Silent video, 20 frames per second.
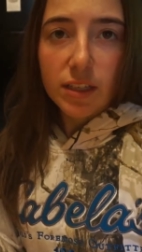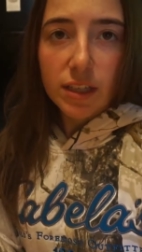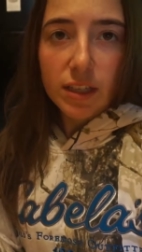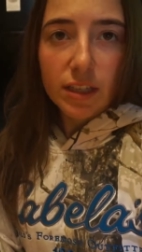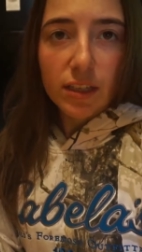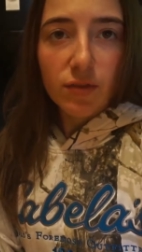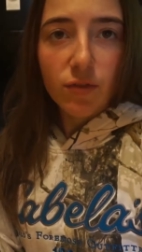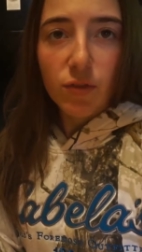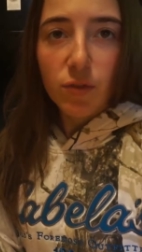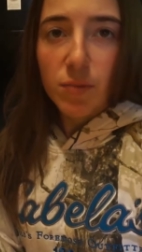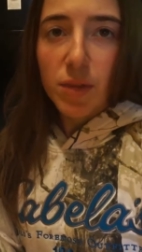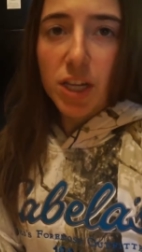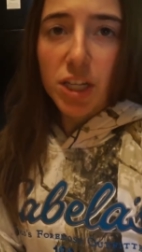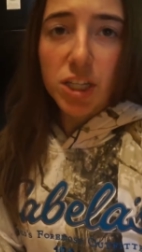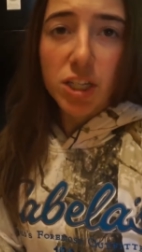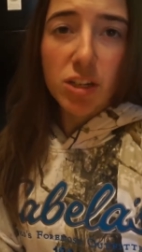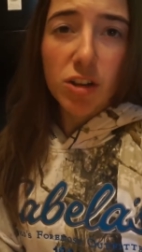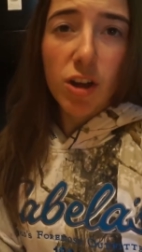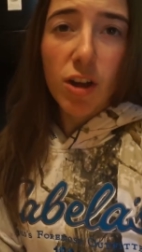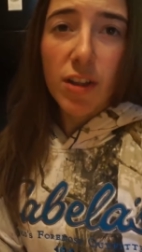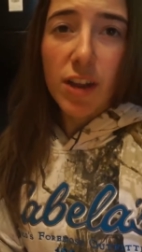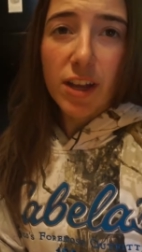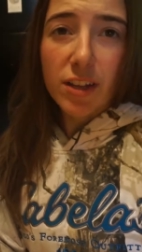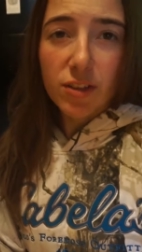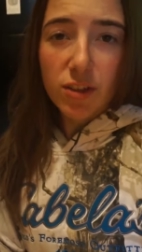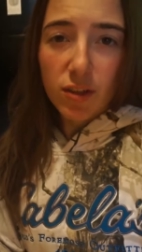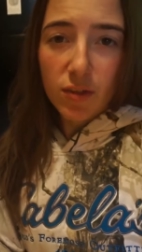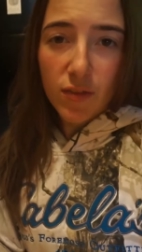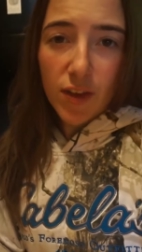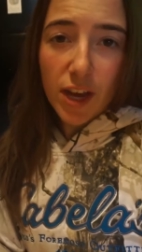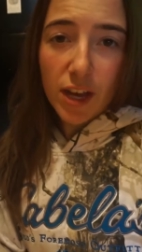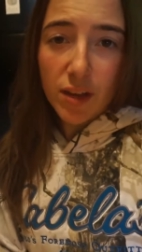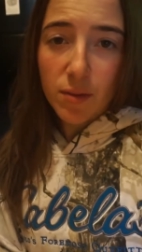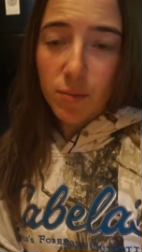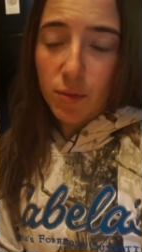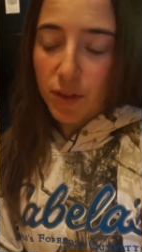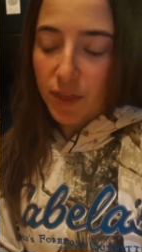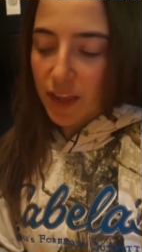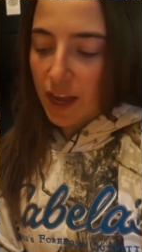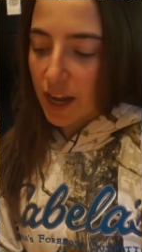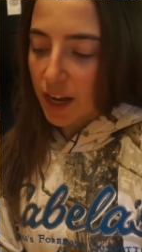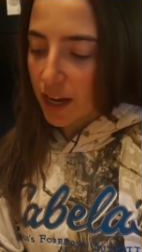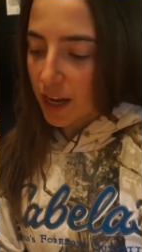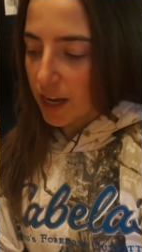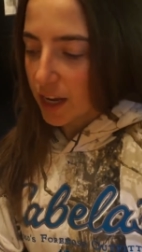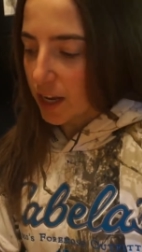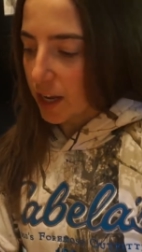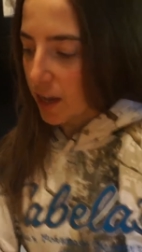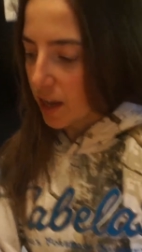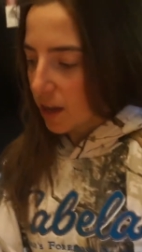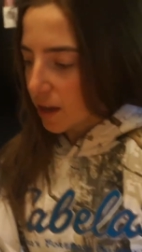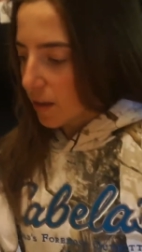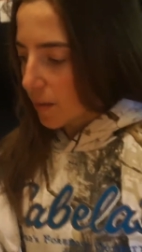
information and all that so the vet can put that in.